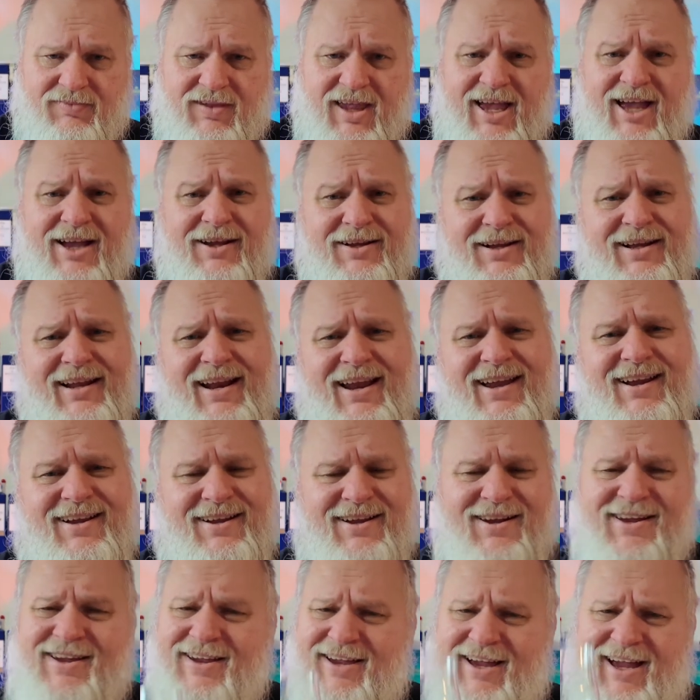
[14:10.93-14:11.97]

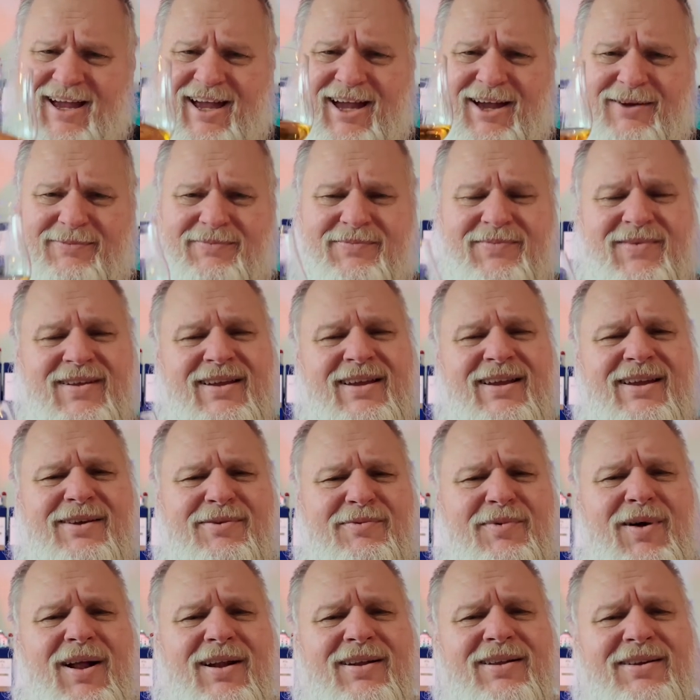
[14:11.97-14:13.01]
Greg,
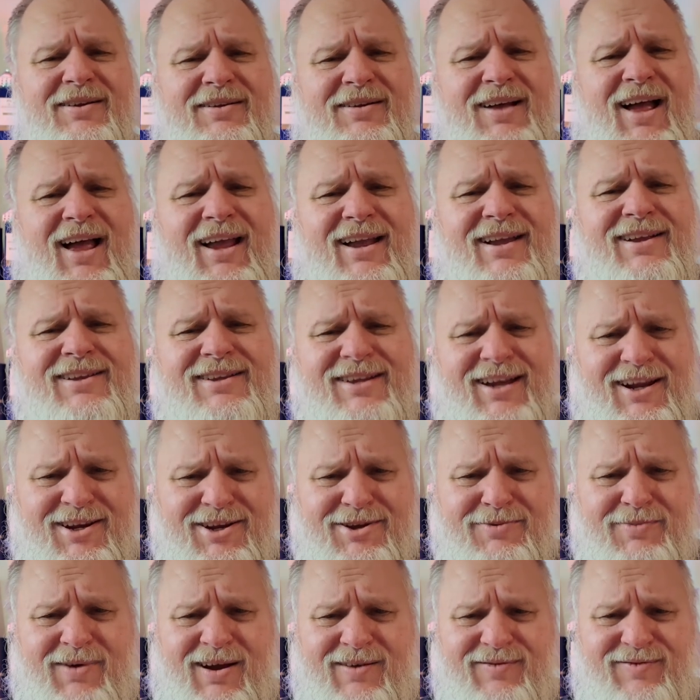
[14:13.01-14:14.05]
I can tell
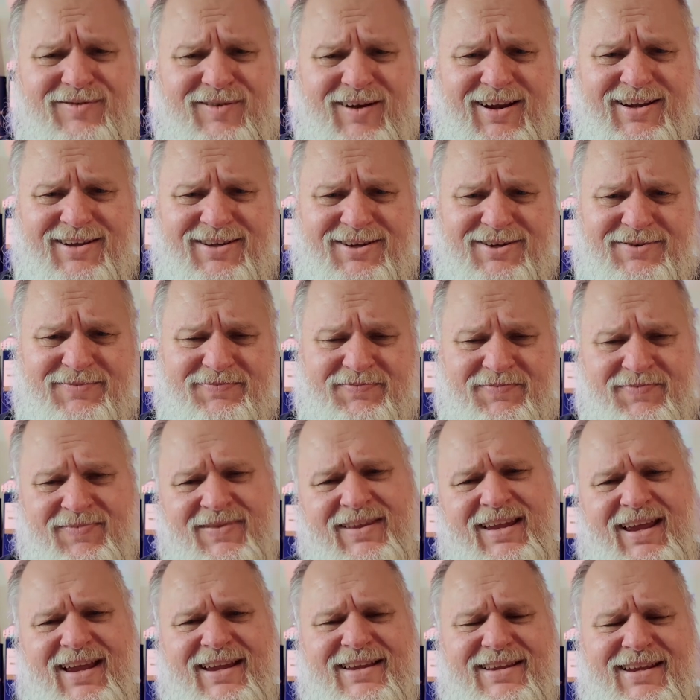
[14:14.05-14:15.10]
you, my friend,
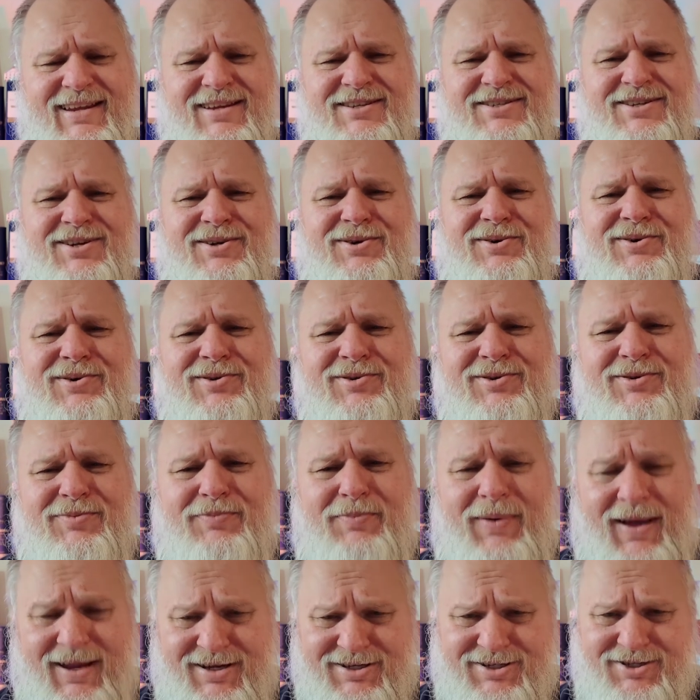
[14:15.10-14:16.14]
it is a
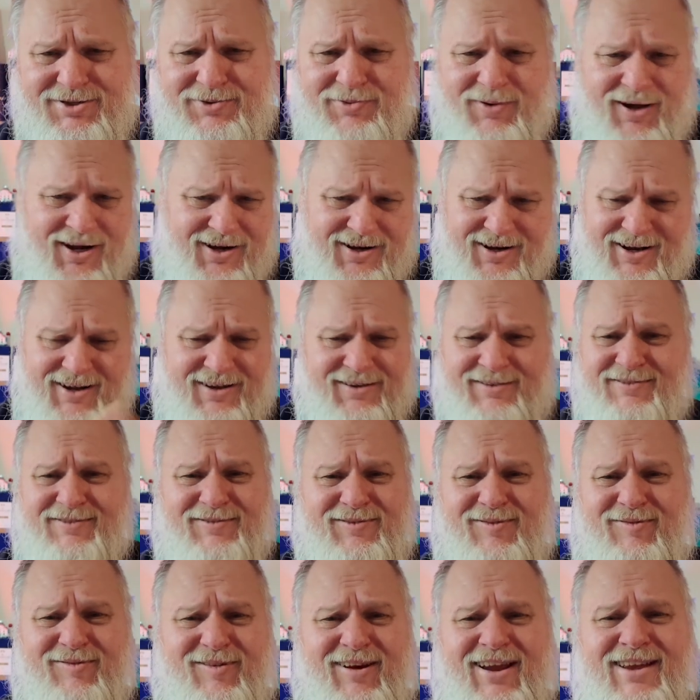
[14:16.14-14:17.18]
good batch. One
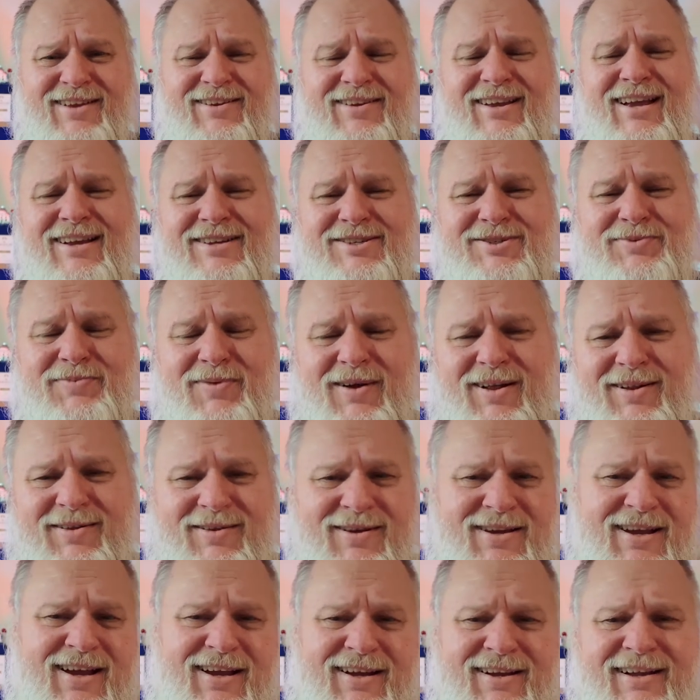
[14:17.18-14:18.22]
friend as
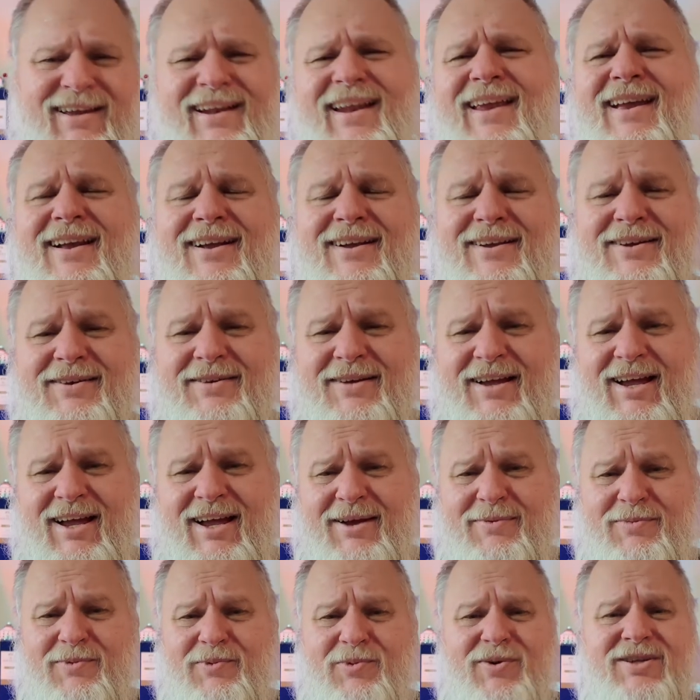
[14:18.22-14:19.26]
well, Greg,
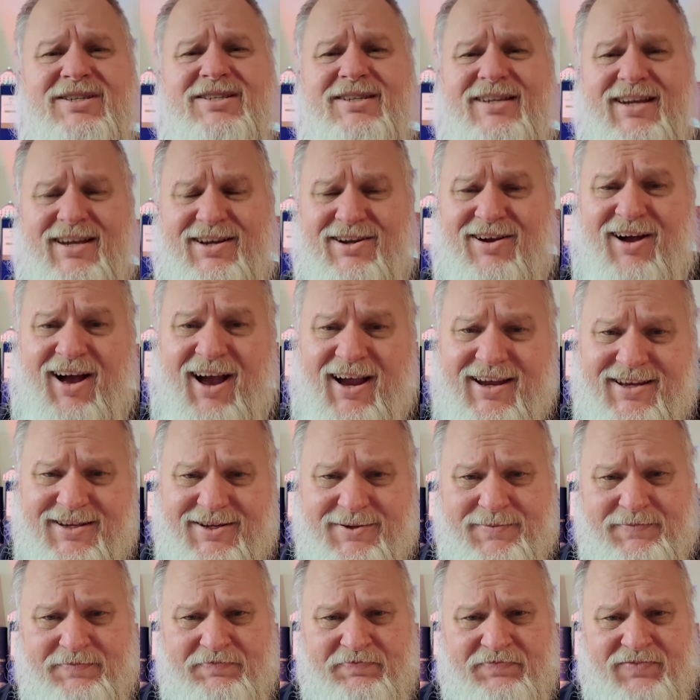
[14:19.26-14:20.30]
Whiskey
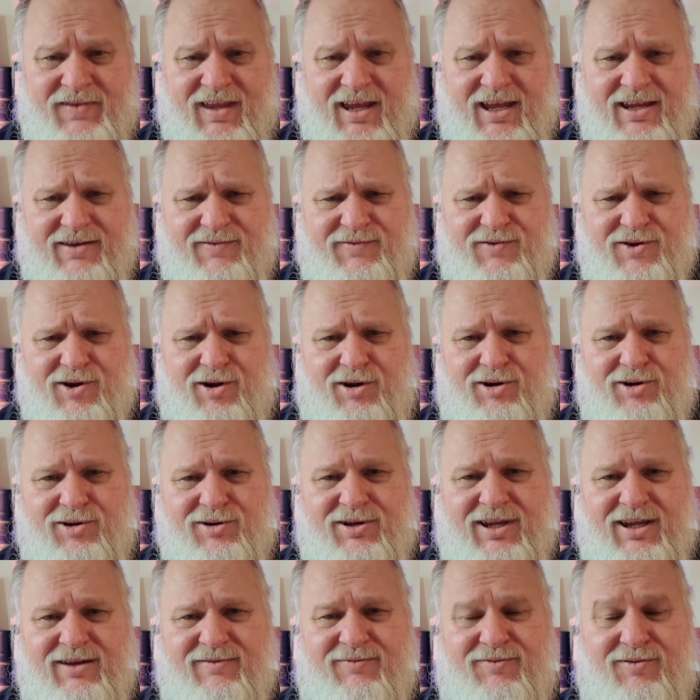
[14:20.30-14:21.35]
Guide. If you are
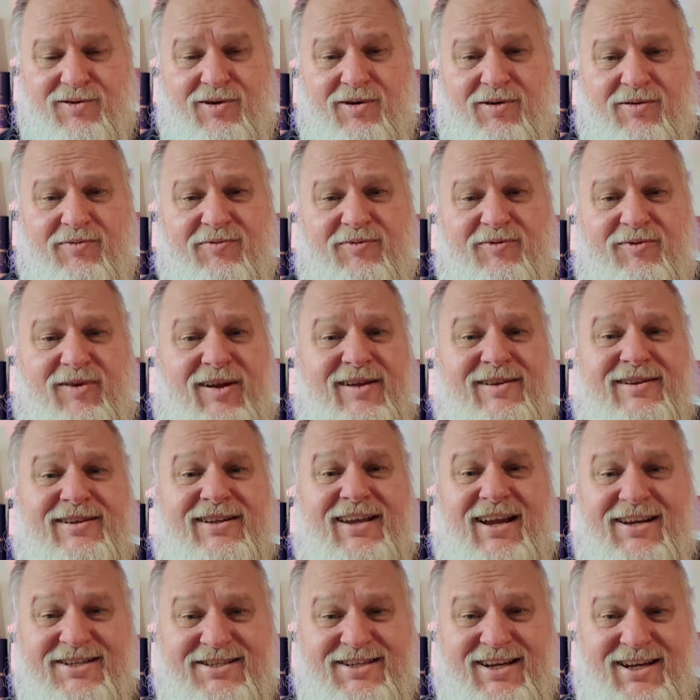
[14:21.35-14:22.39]
looking for
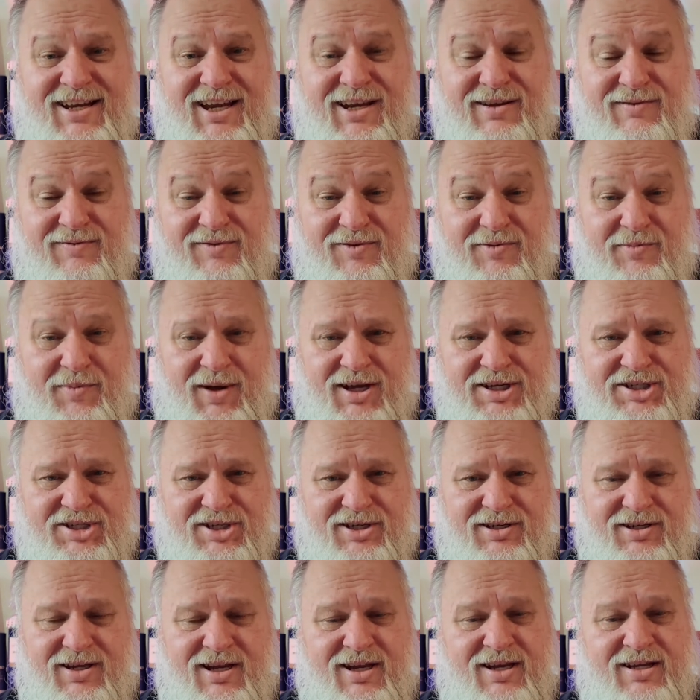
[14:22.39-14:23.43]
fantastic
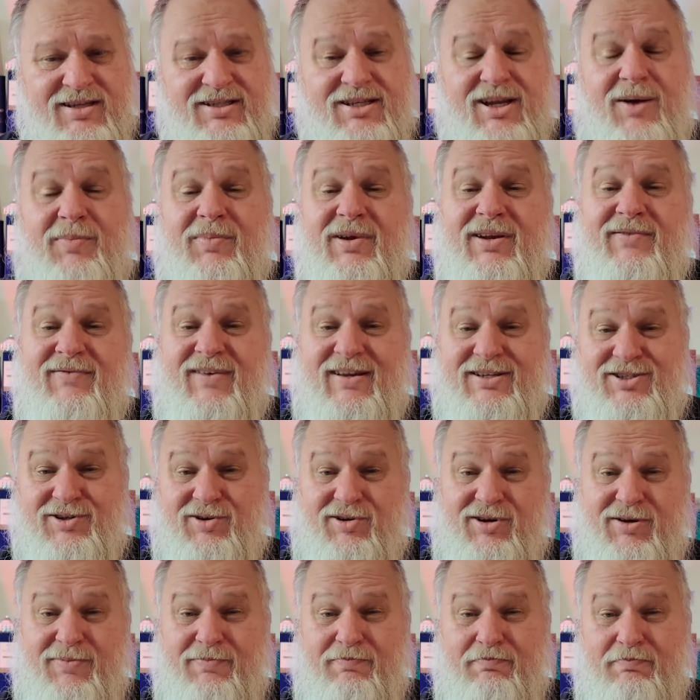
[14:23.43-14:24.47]
information, somebody that's
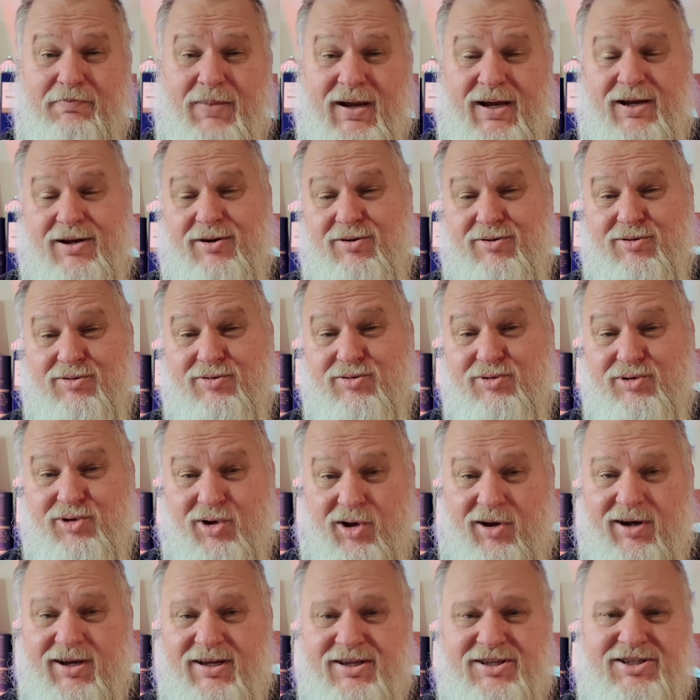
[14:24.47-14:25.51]
got a big
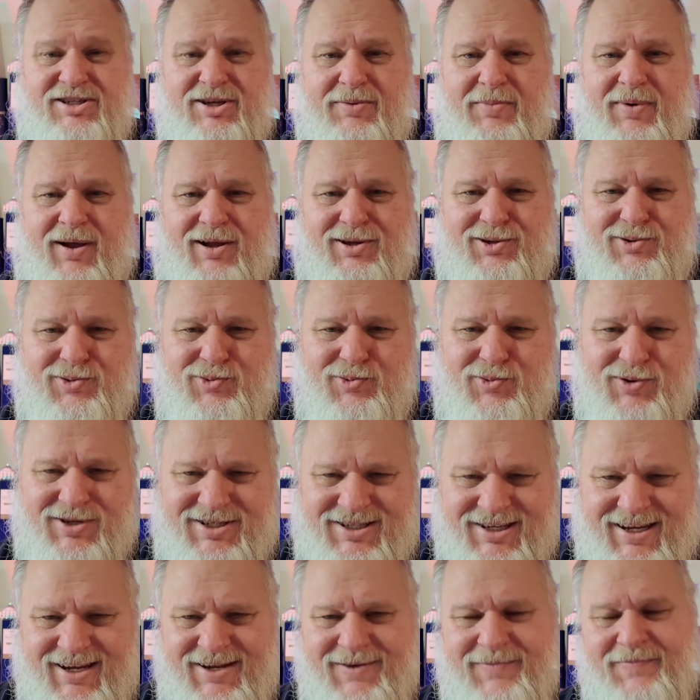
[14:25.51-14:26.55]
knowledge about
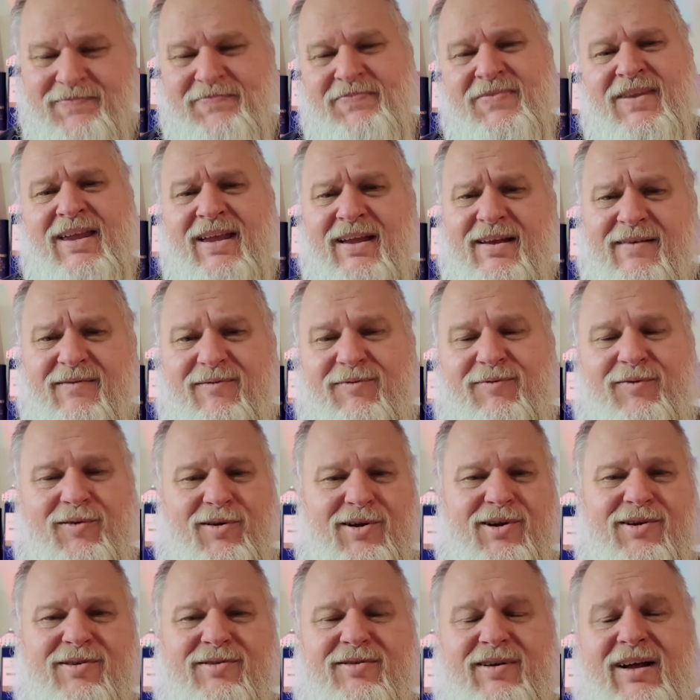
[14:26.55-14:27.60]
whiskey,
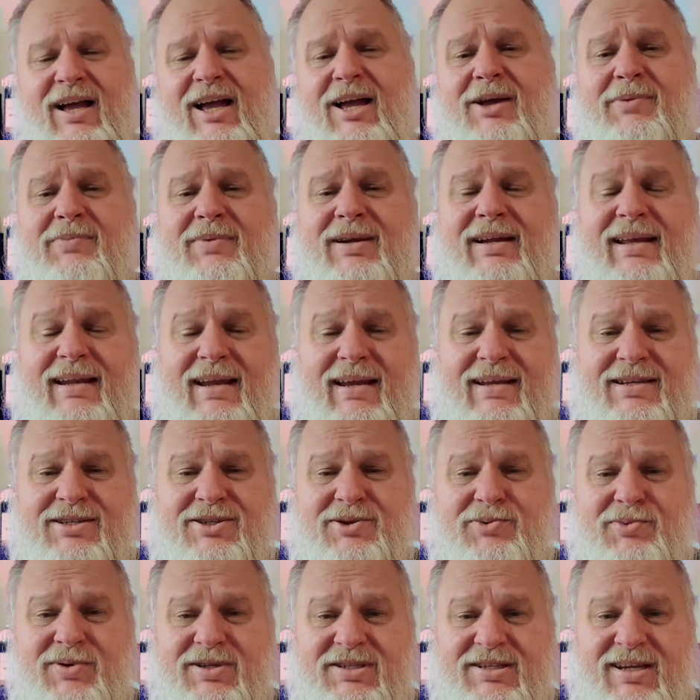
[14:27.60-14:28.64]
follow
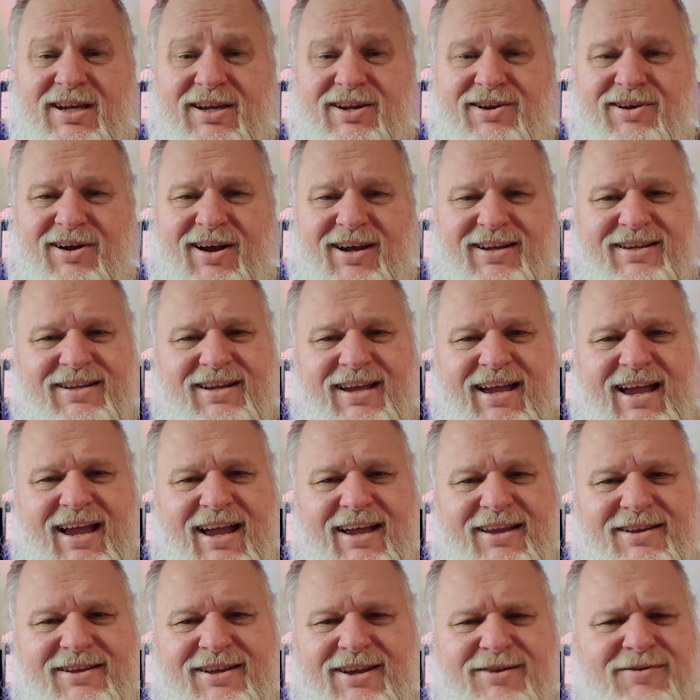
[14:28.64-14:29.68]
Greg's Whiskey Guide,
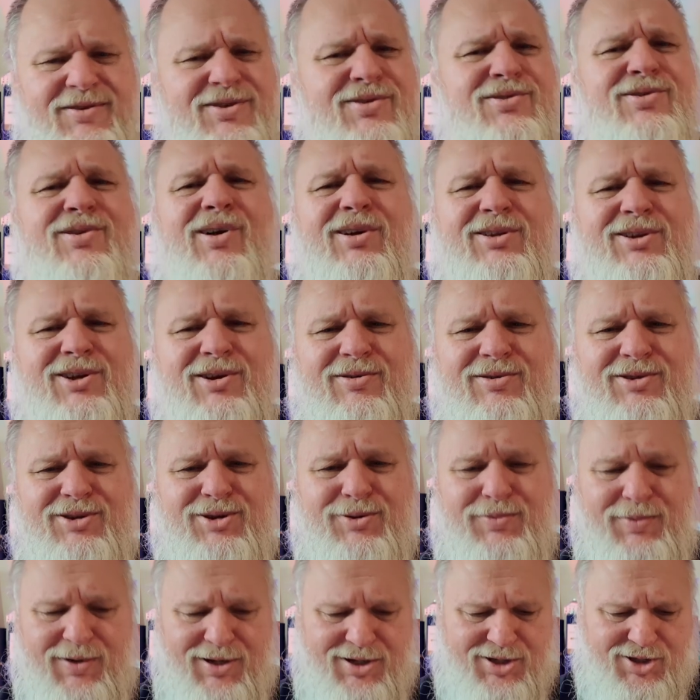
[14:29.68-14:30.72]
and you're not going
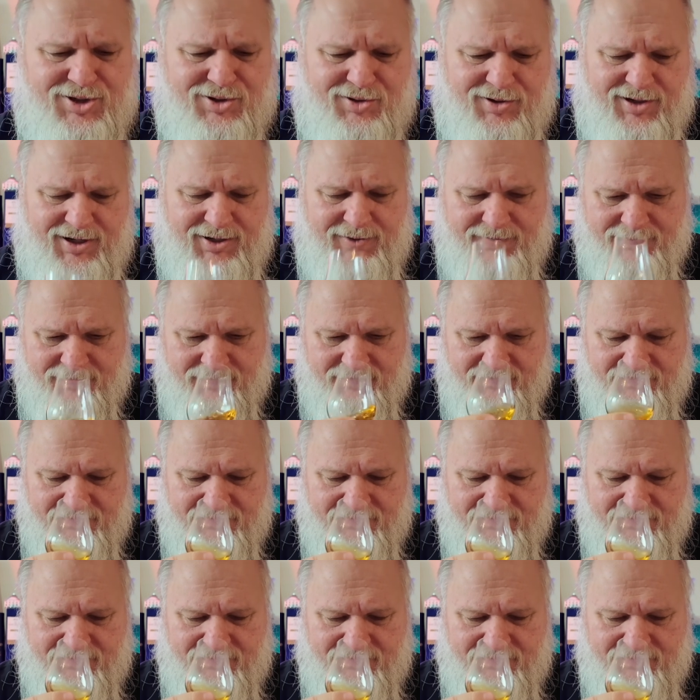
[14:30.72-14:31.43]
to be sorry.